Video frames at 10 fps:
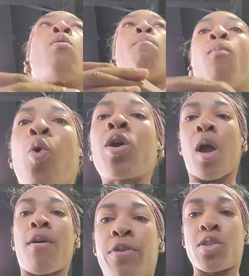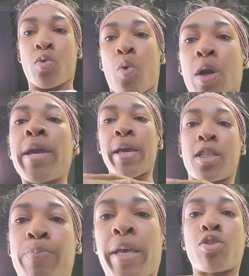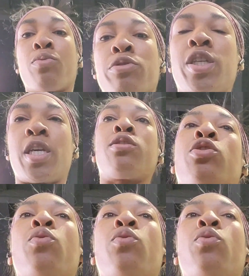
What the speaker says: more of the score is based on routine, so you